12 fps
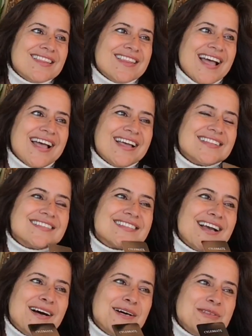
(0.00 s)

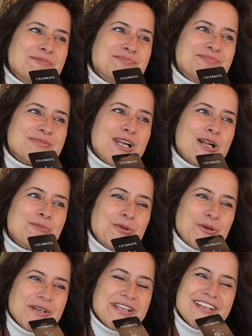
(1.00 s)
that I
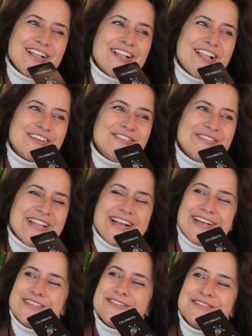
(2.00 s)
poured in a lot of
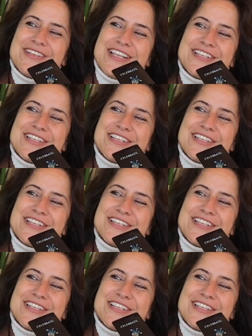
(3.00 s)
love